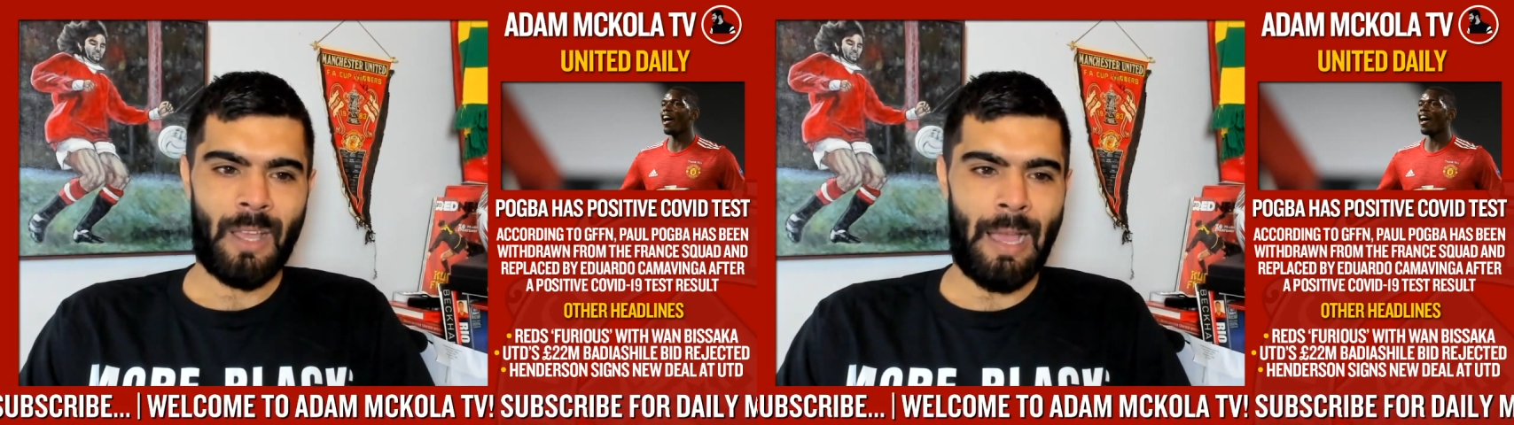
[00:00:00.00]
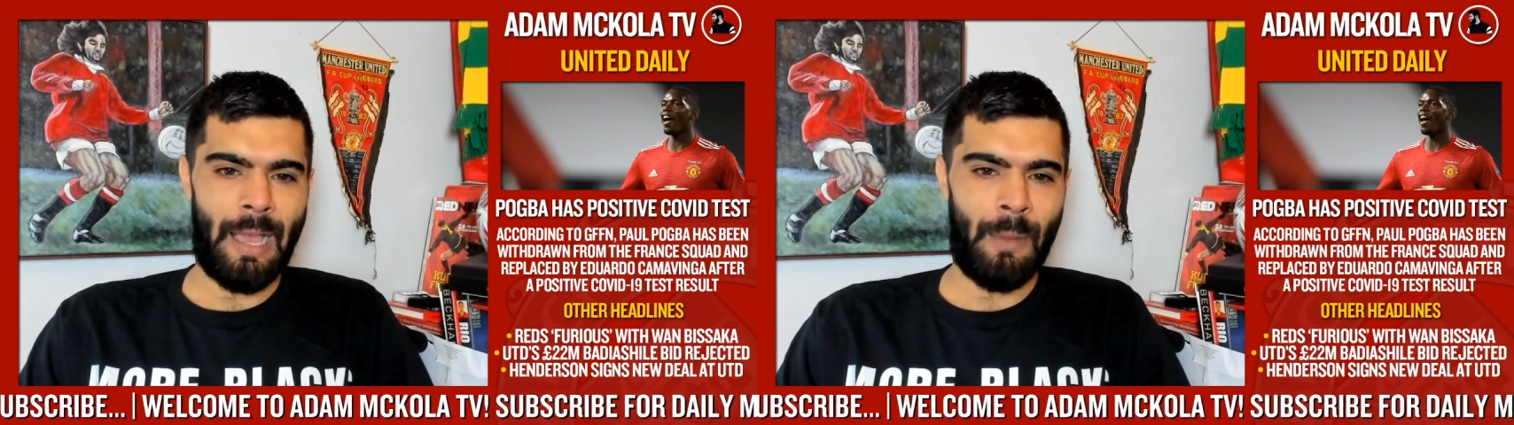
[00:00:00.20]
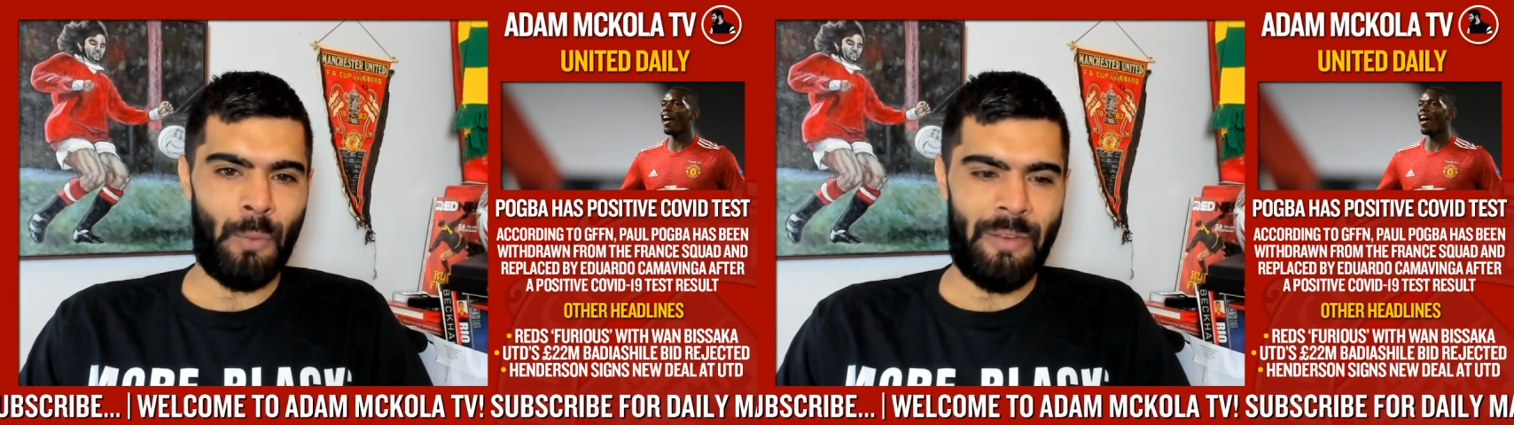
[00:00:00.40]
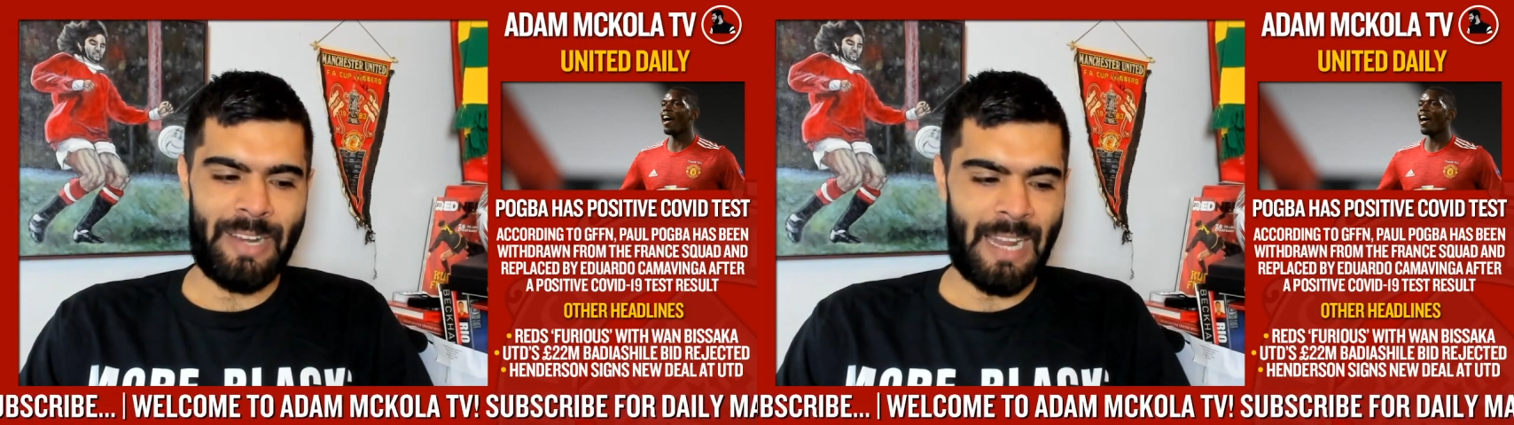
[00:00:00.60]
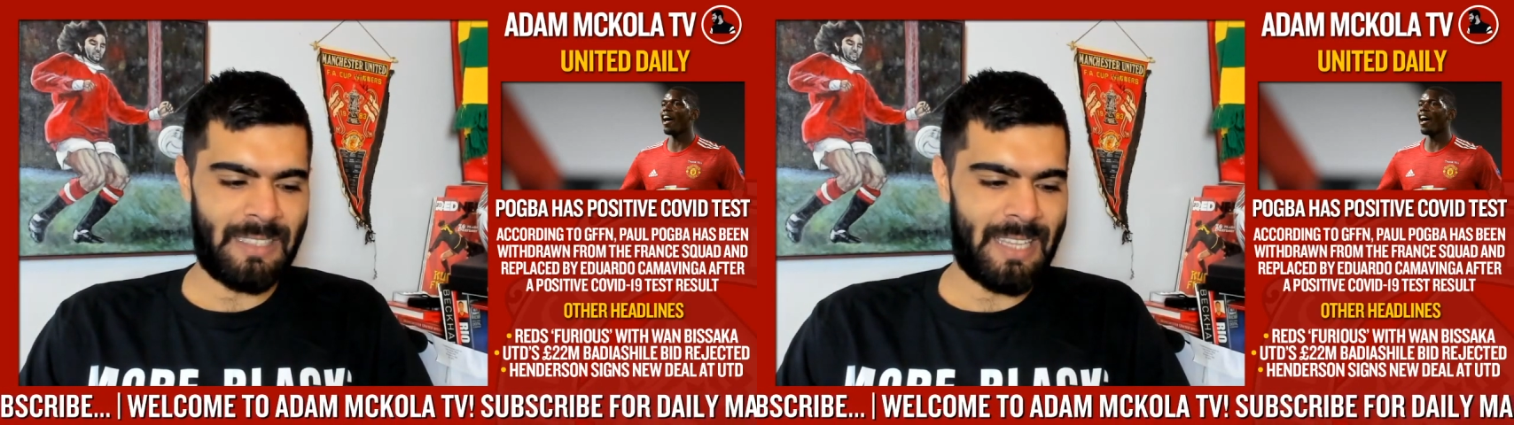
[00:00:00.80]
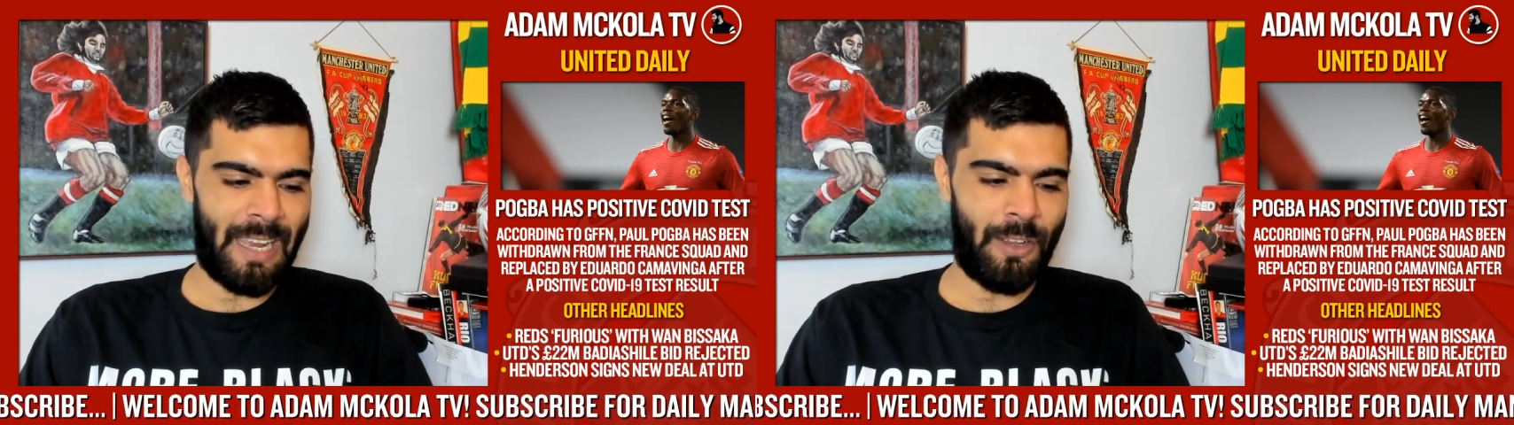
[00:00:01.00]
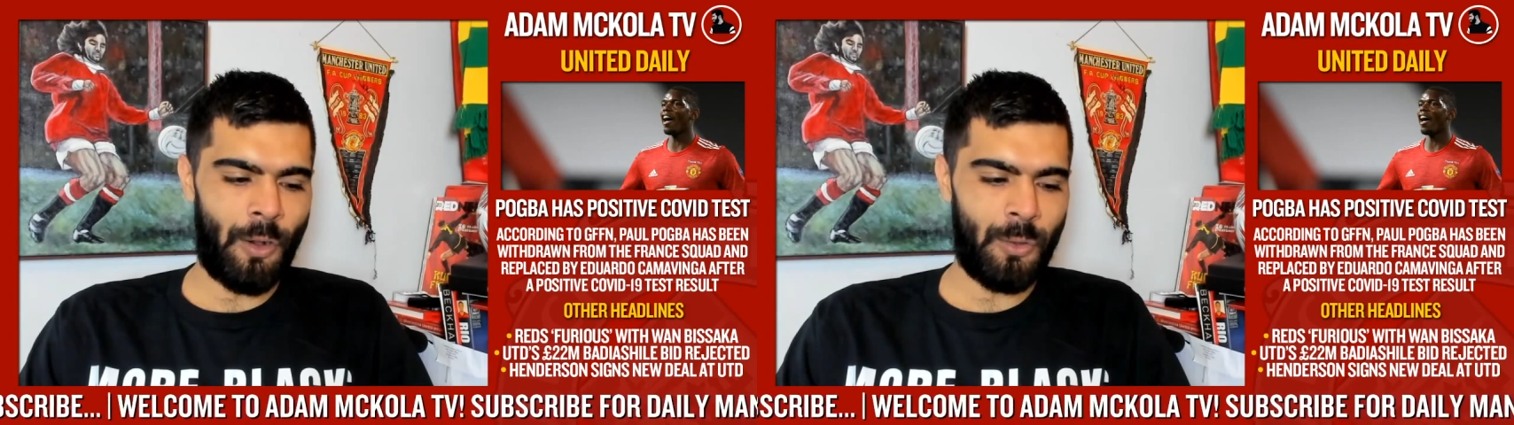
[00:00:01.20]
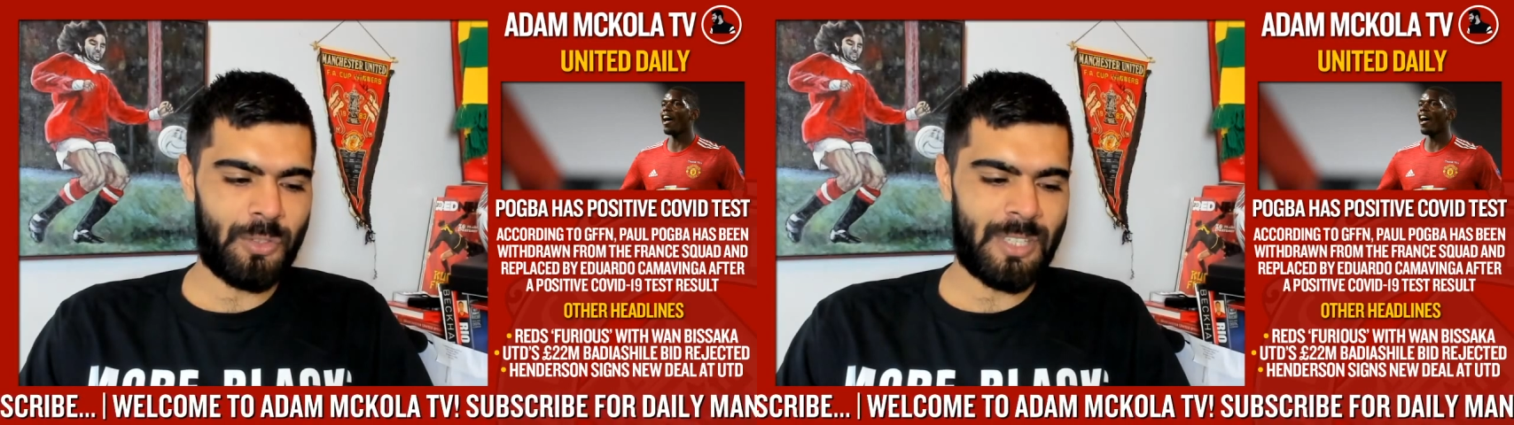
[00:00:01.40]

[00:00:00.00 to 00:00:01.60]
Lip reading: where he'd had 10 goals,